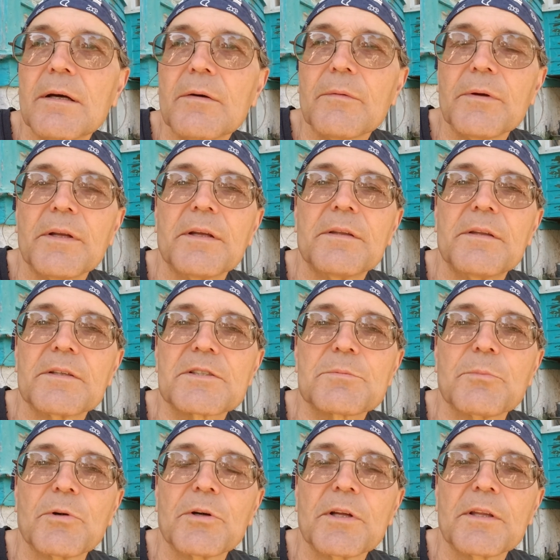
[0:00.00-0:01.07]
we did
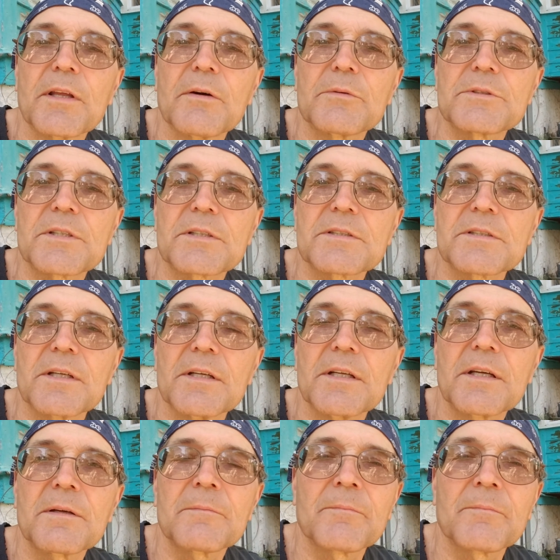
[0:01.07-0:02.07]
this morning that was exciting.